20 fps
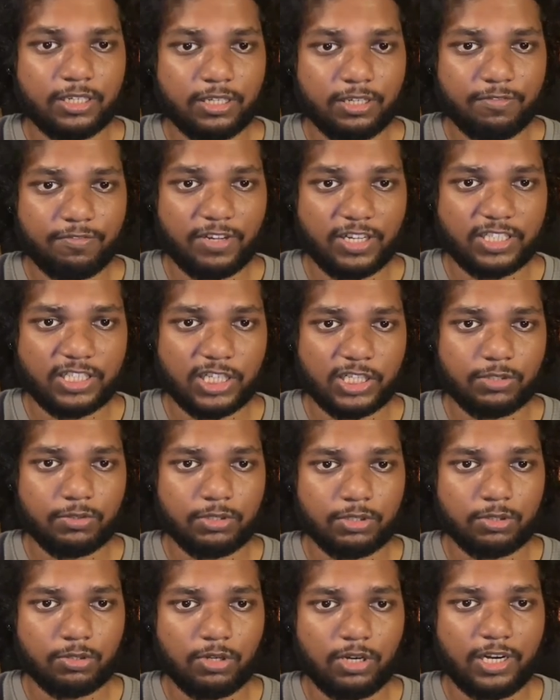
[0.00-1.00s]
fix this one.
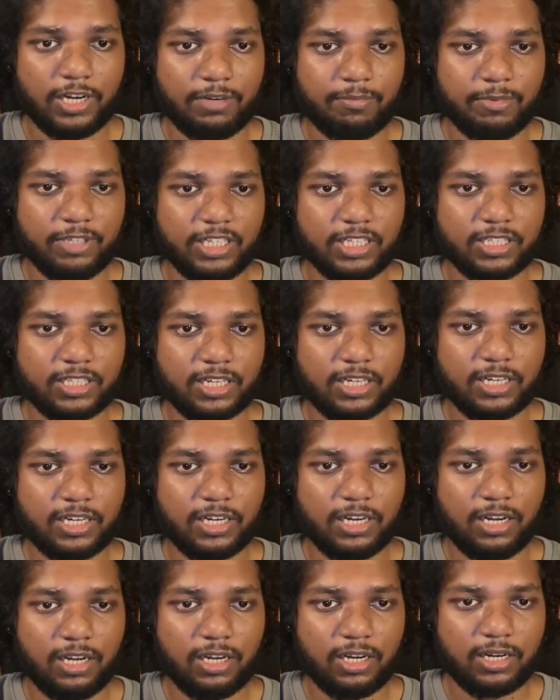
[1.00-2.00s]
So let me just
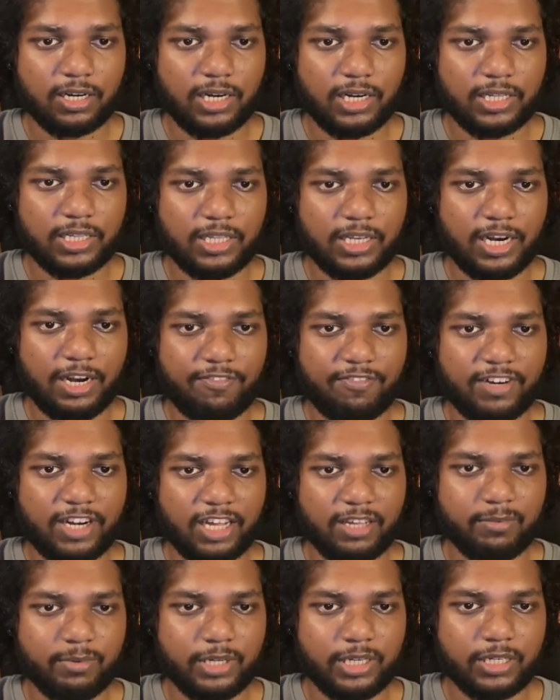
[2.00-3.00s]
click the
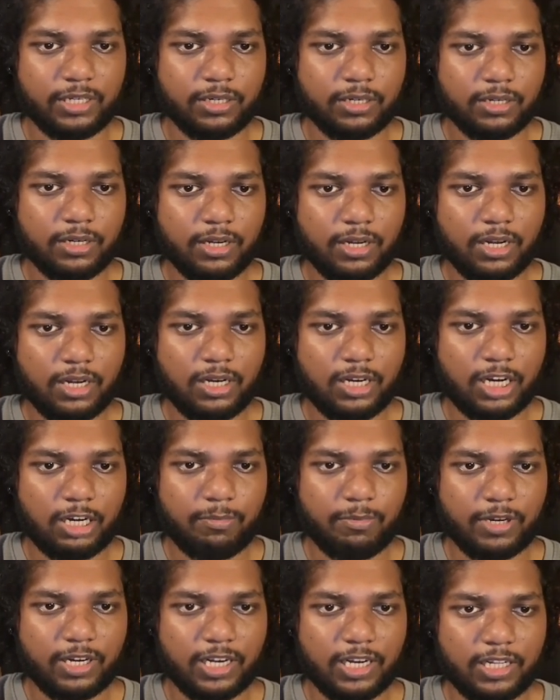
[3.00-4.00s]
lifetime here. Let
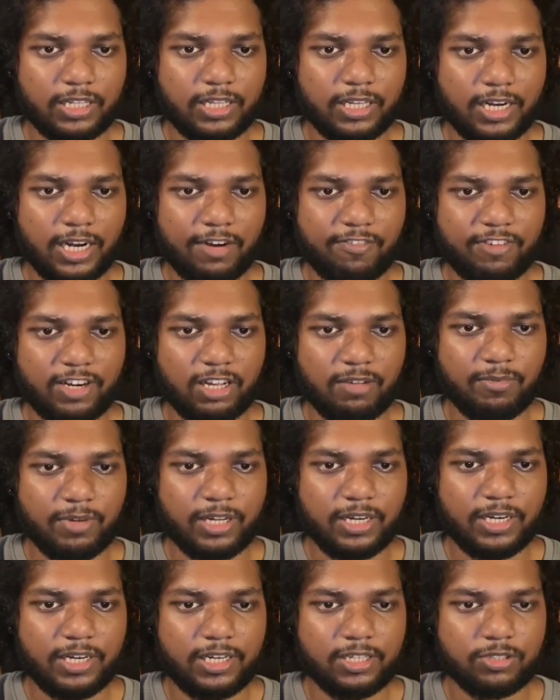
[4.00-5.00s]
me click the lifetime
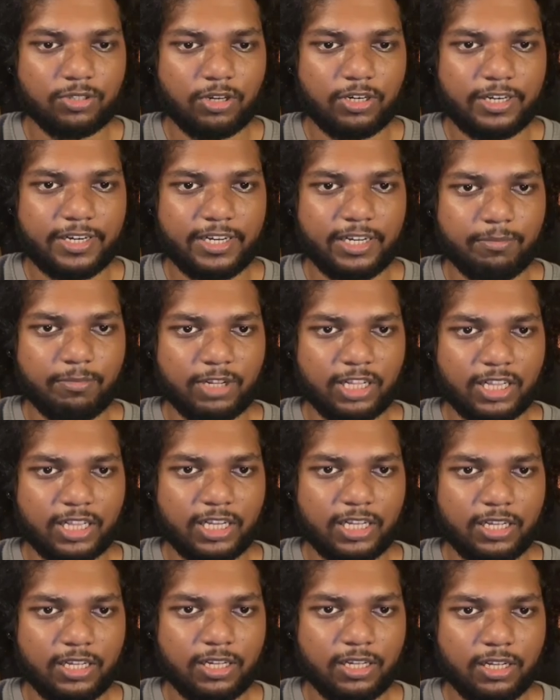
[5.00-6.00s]
here. It is already
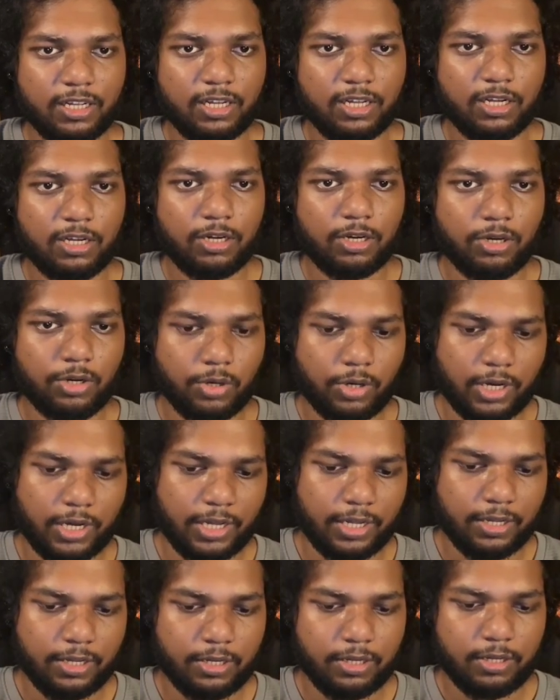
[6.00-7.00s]
monthly. Okay,
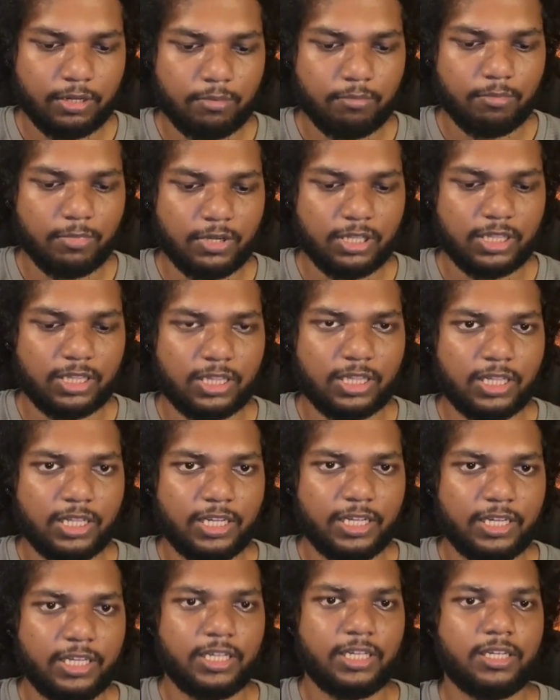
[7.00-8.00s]

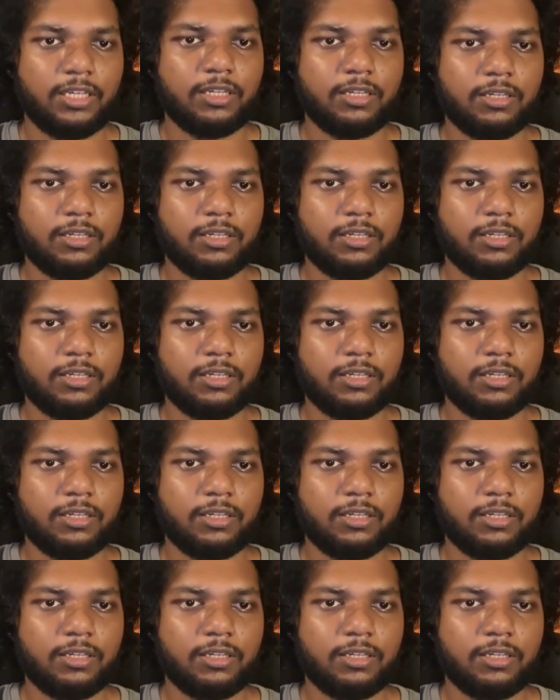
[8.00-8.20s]
monthly